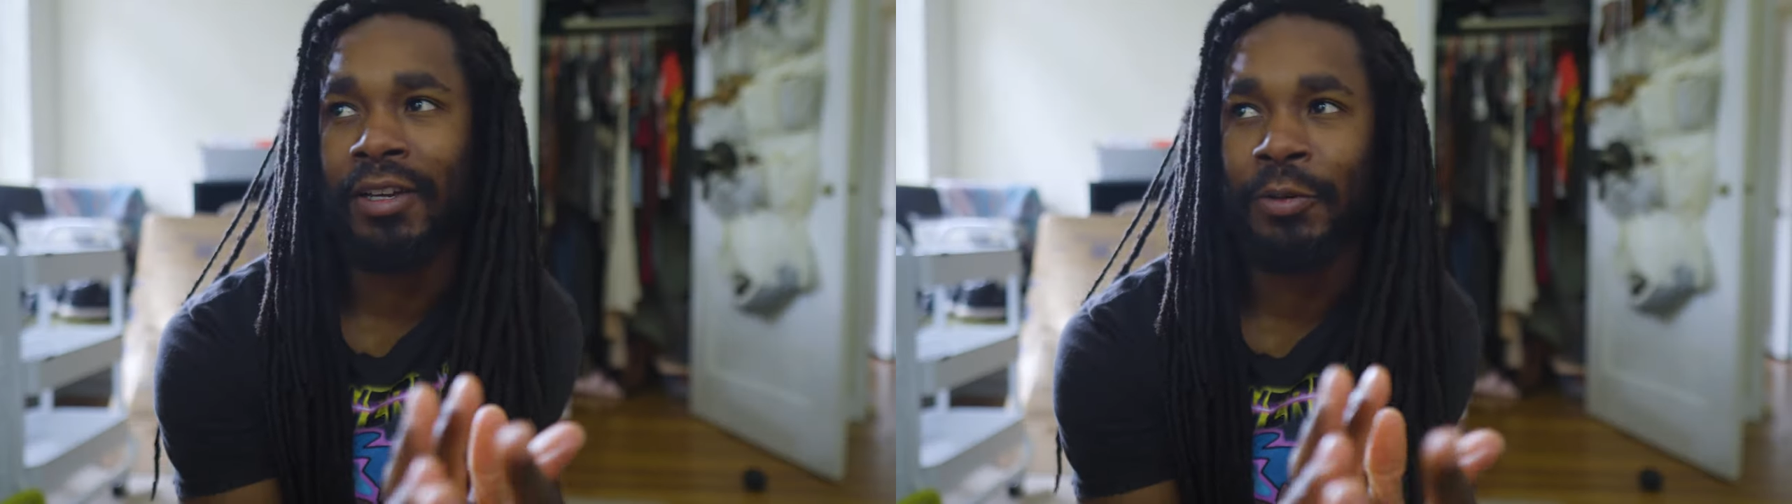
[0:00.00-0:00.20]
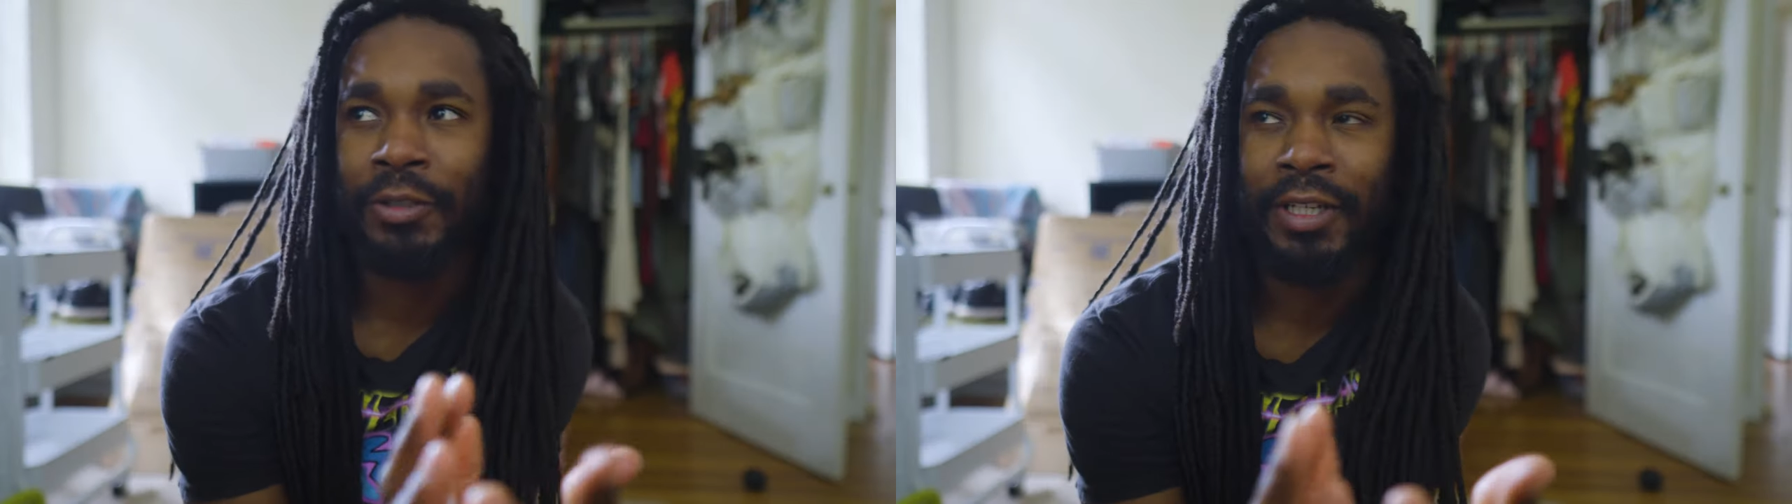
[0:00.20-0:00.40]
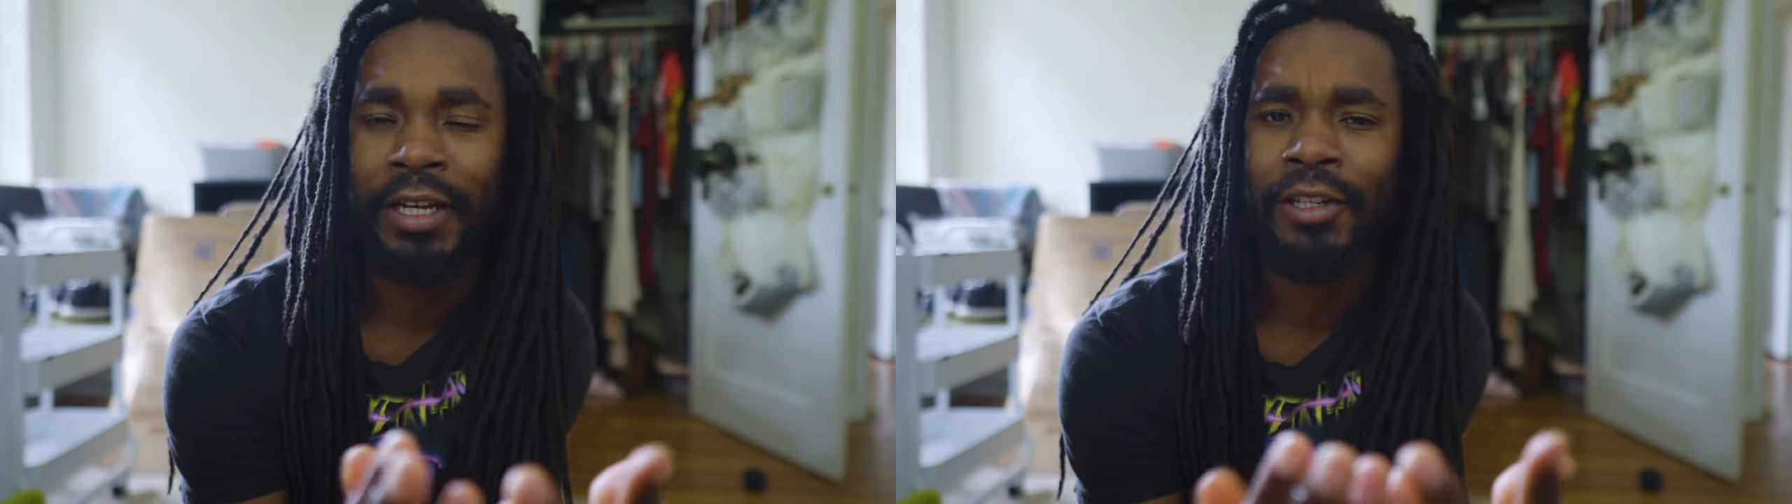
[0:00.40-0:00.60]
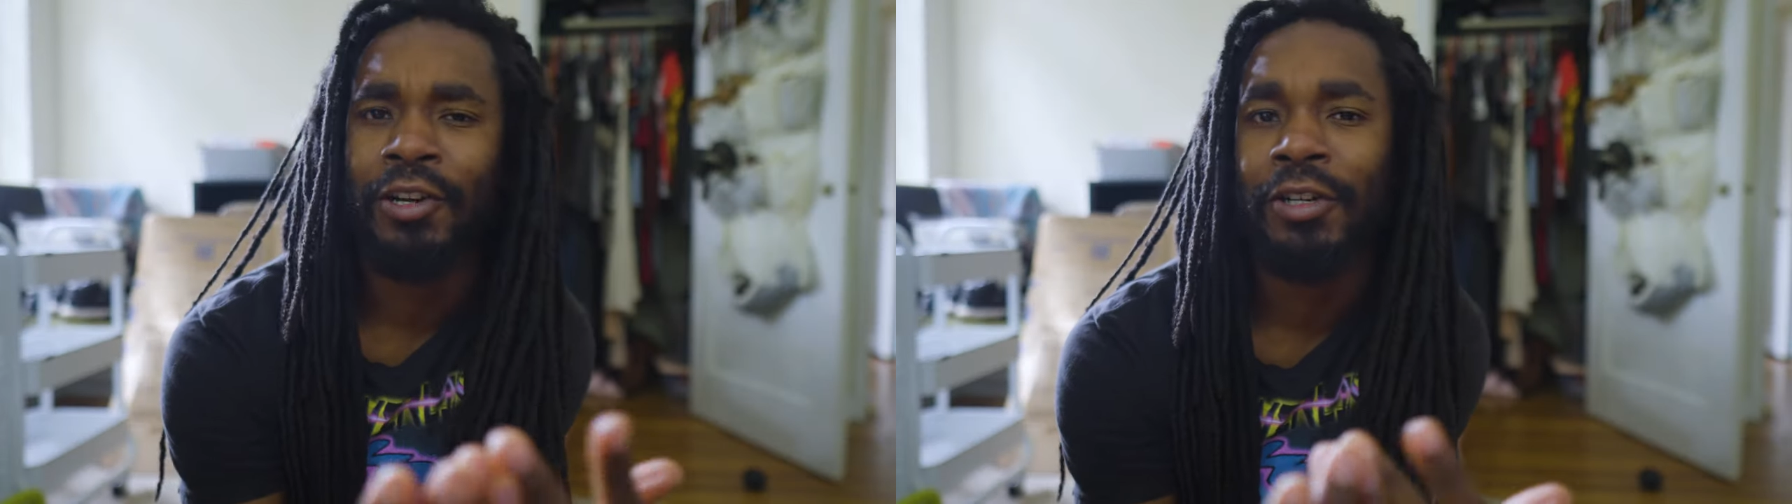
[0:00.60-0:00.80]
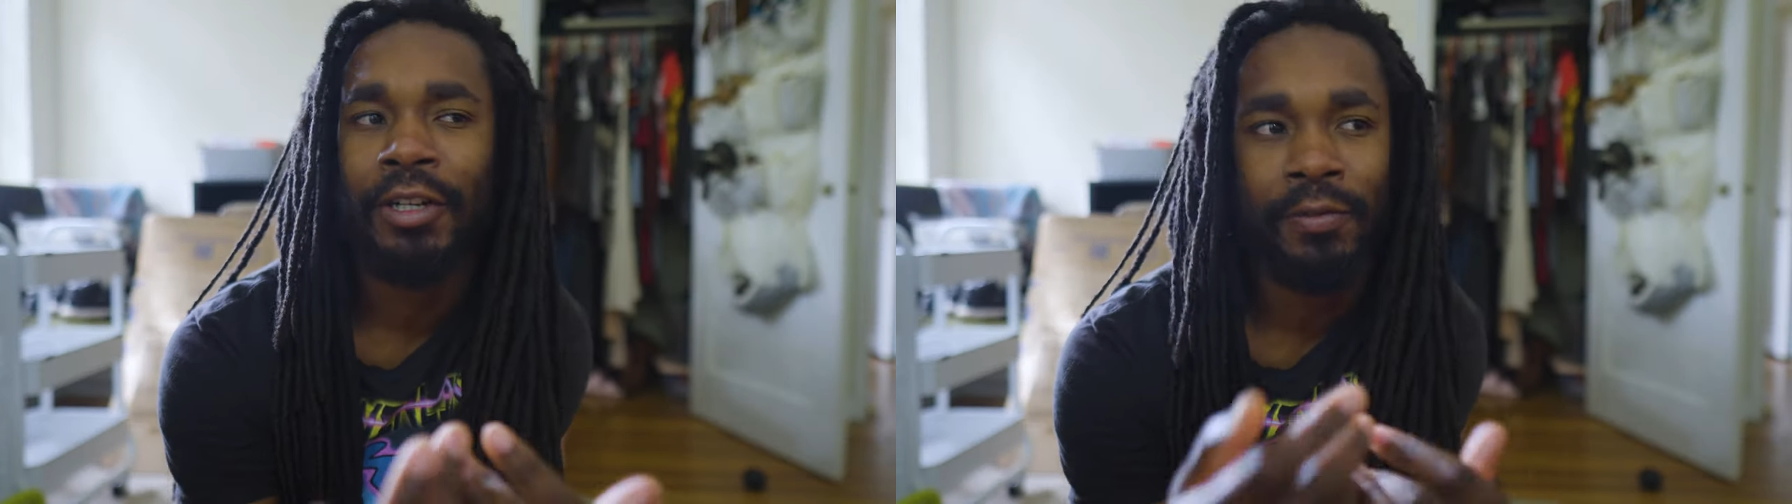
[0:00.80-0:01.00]
it will take
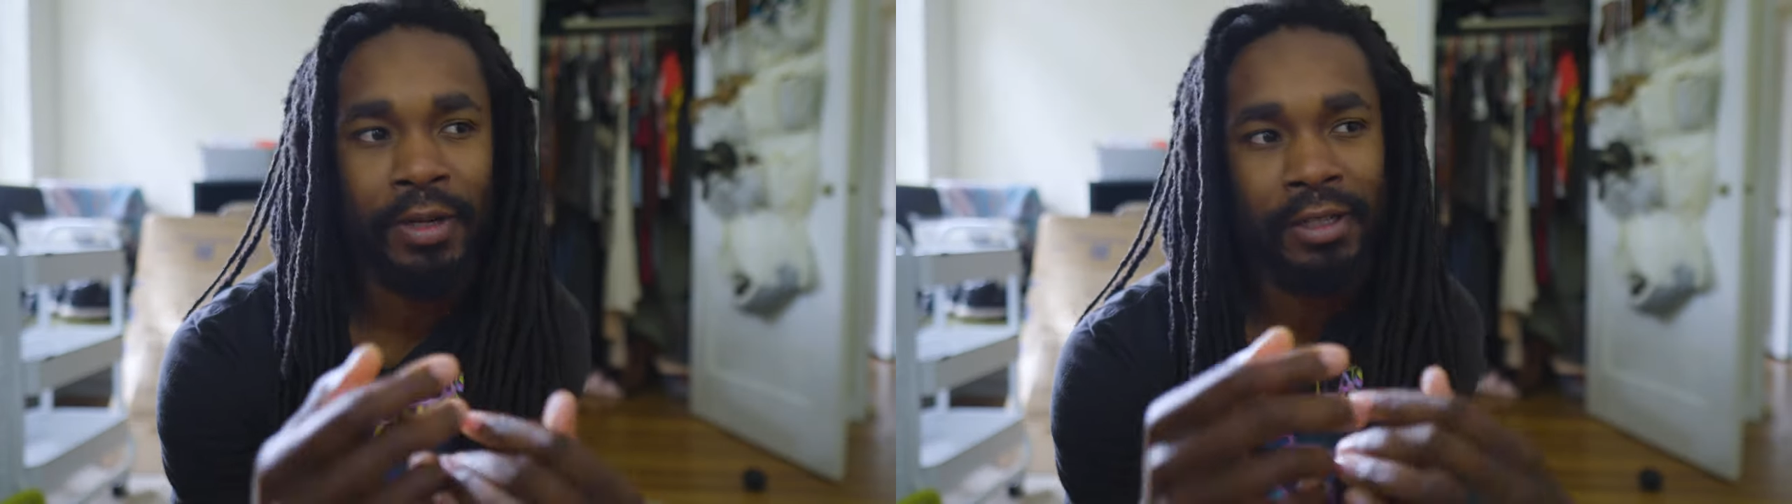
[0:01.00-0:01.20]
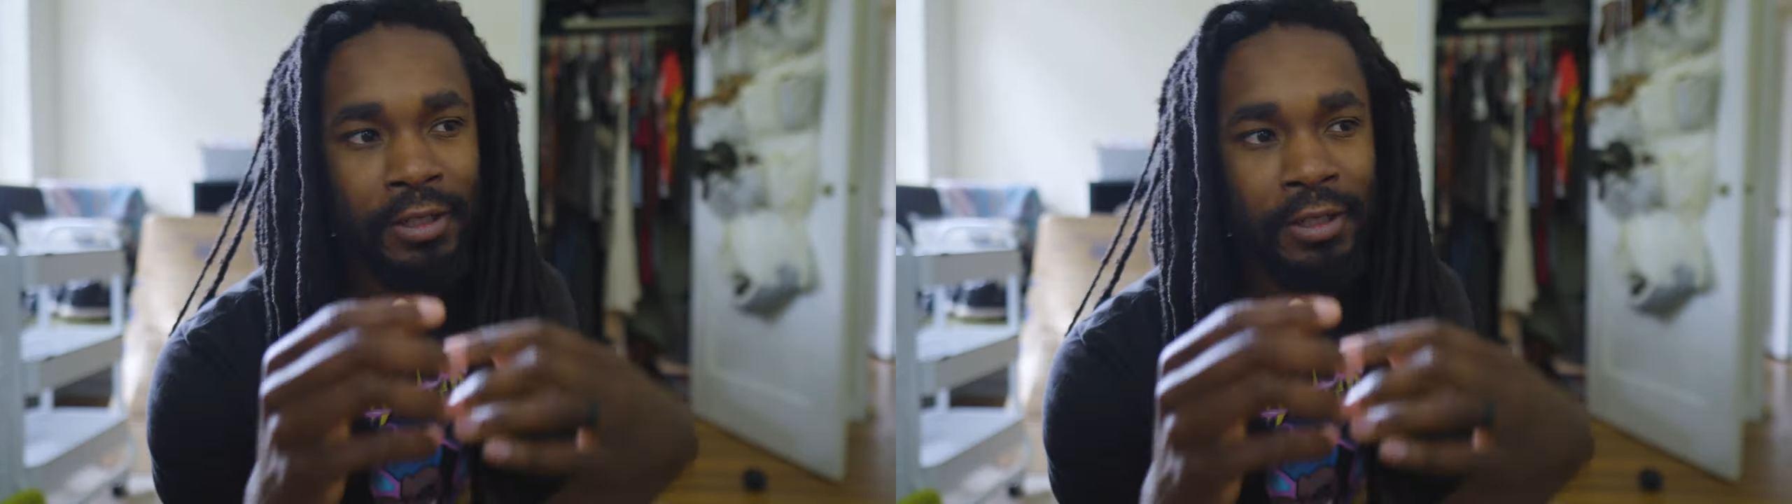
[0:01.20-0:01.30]
longer if I,